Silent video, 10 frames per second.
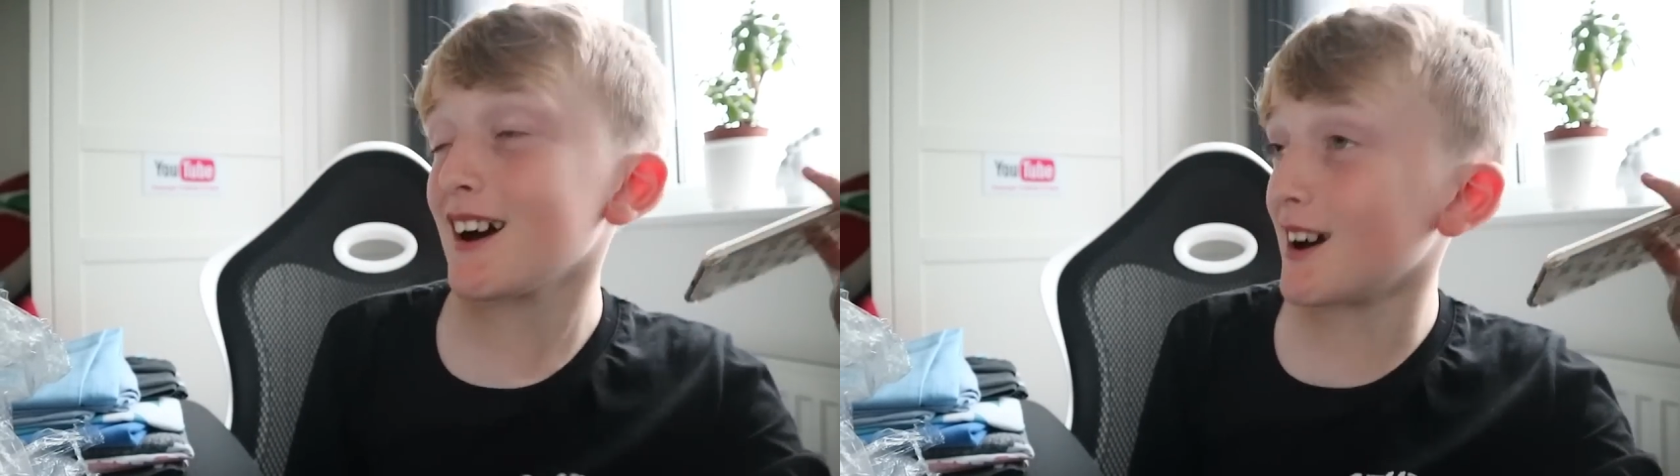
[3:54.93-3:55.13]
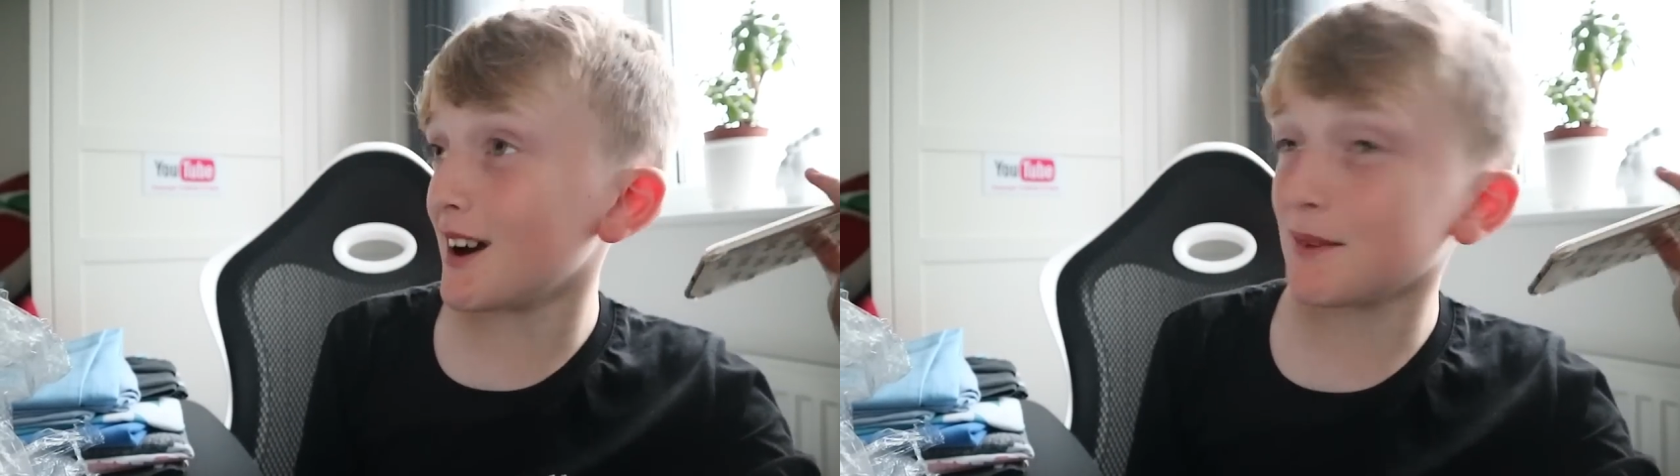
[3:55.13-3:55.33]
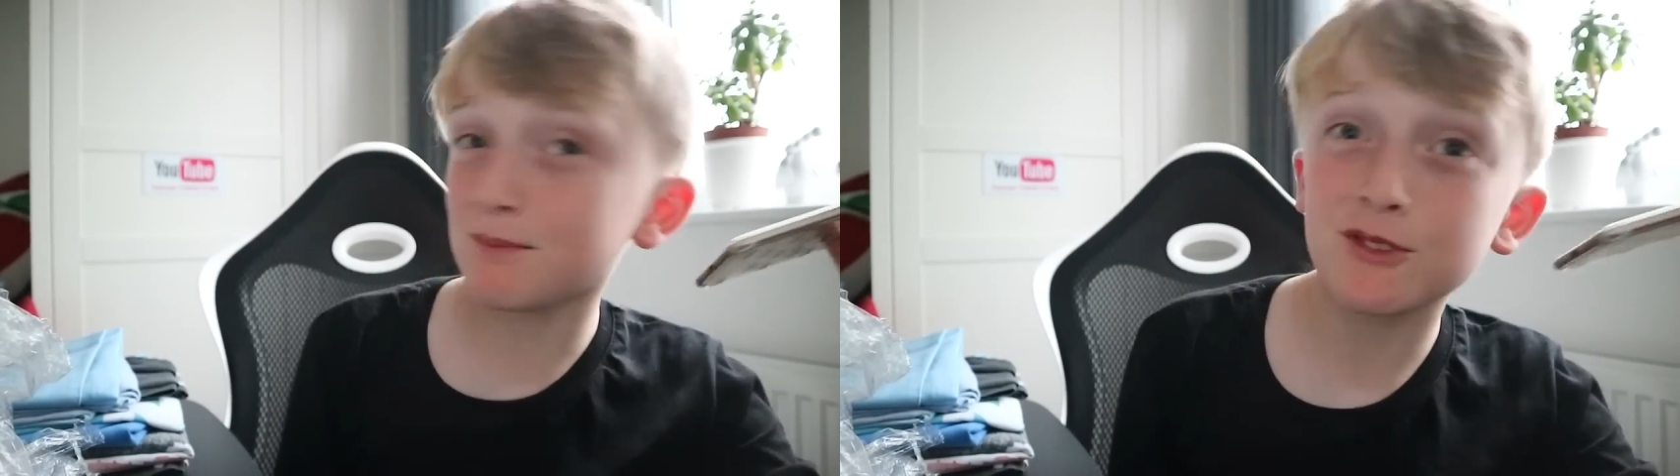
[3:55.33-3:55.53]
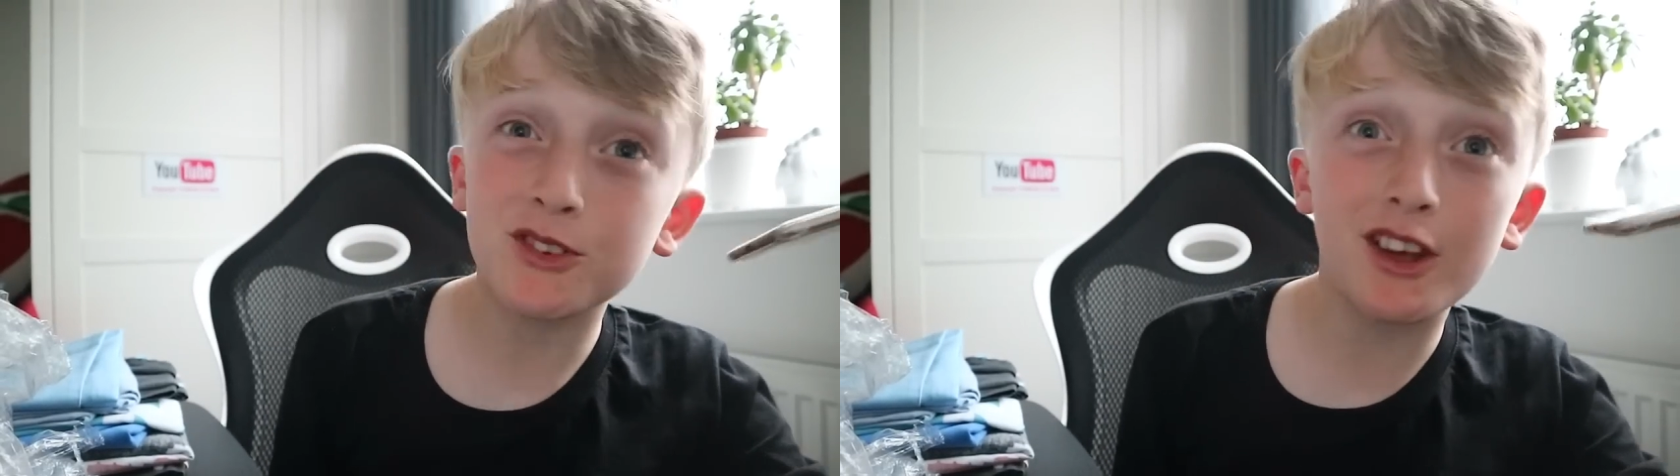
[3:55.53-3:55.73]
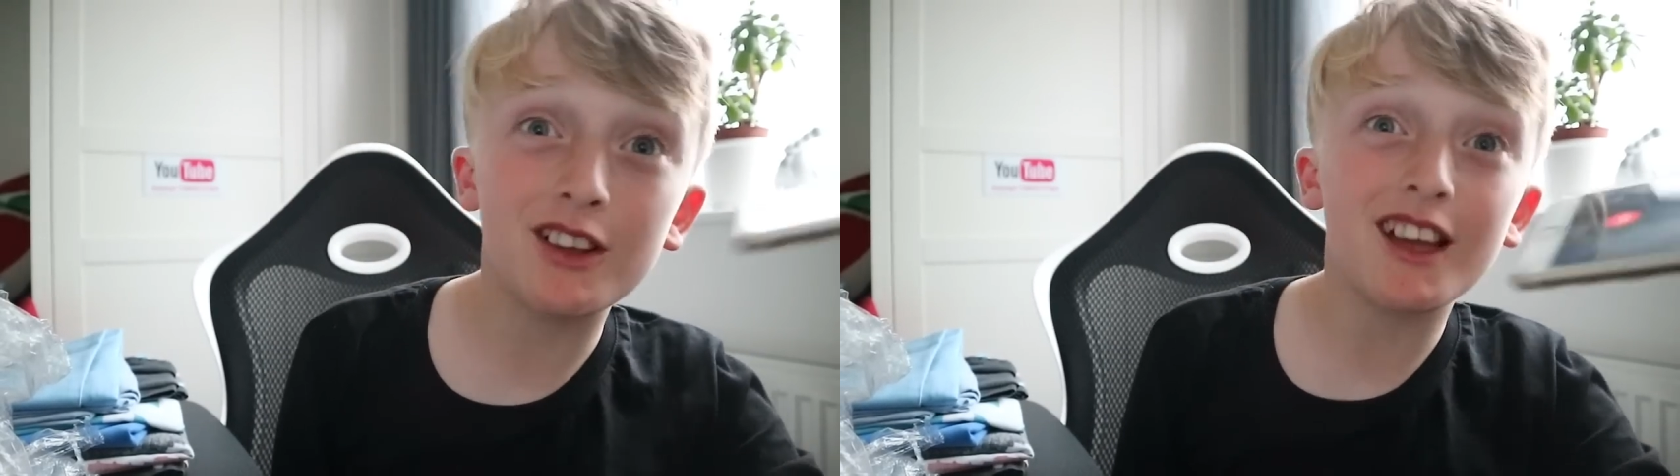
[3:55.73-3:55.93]

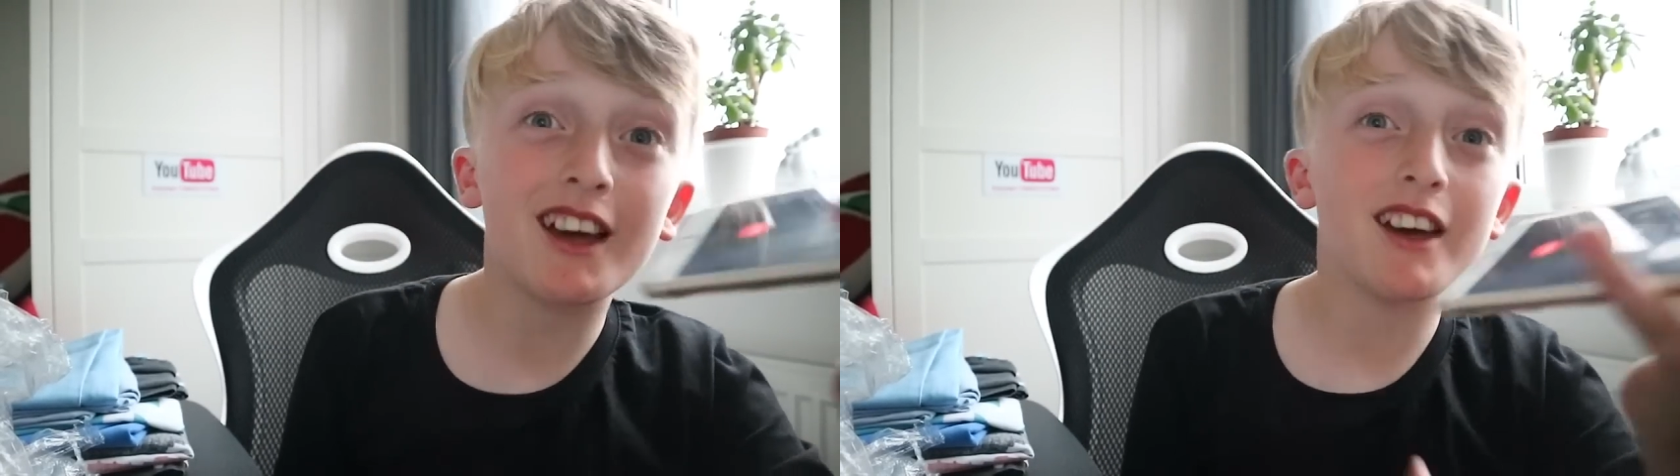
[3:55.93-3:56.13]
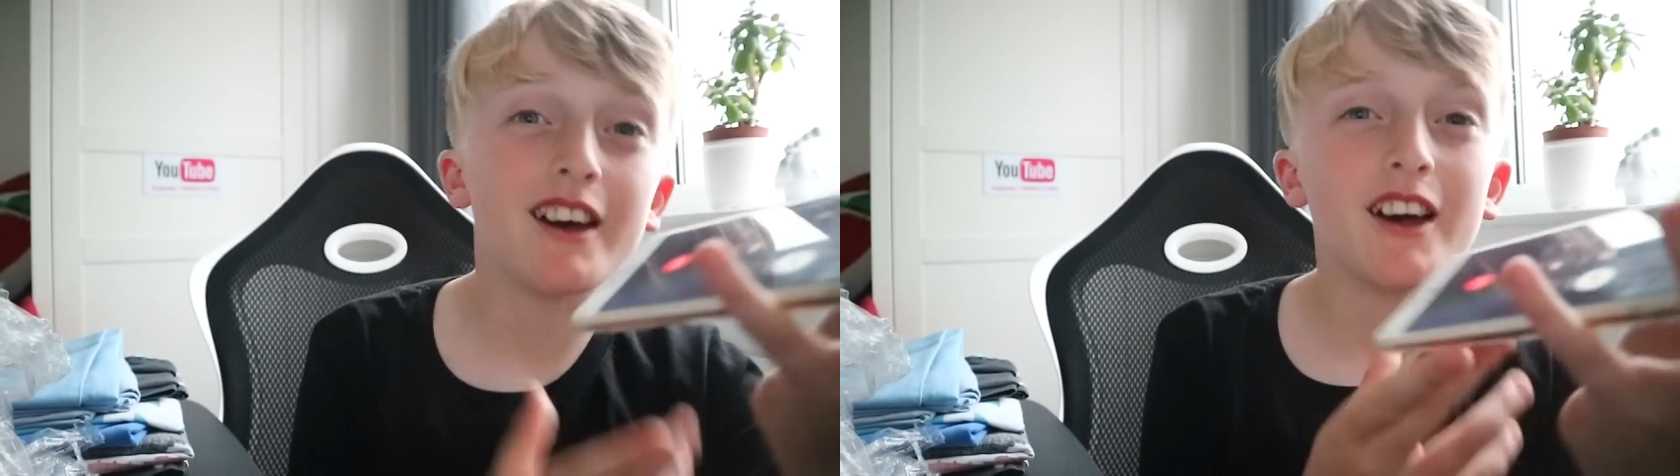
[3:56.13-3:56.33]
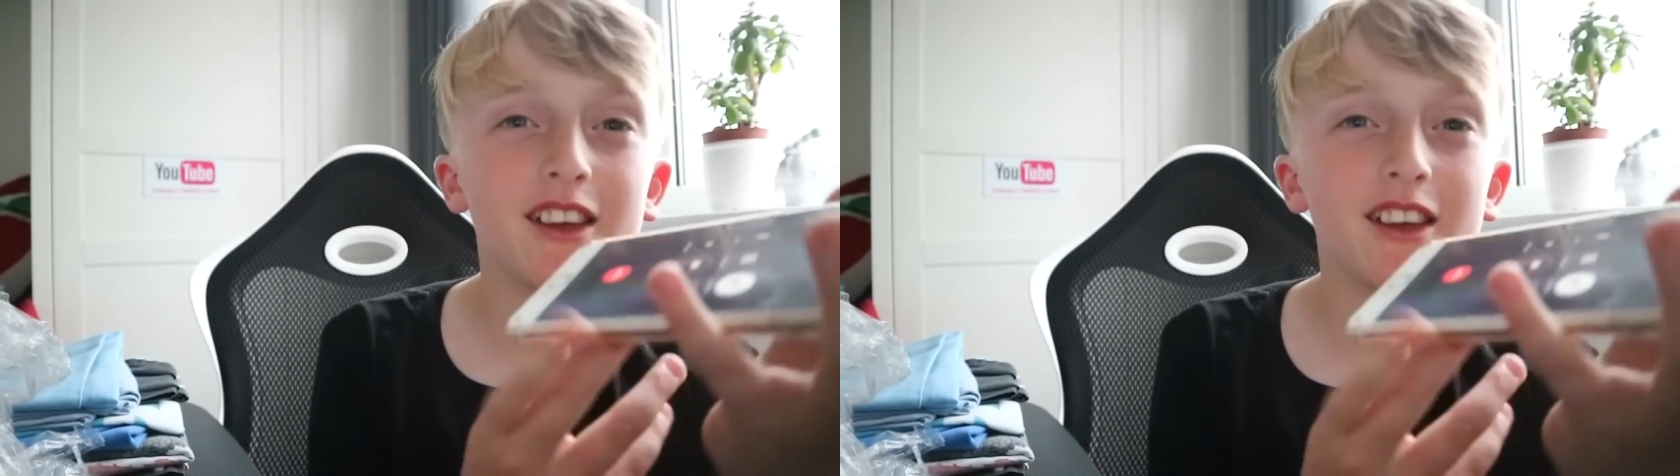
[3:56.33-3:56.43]
So, like,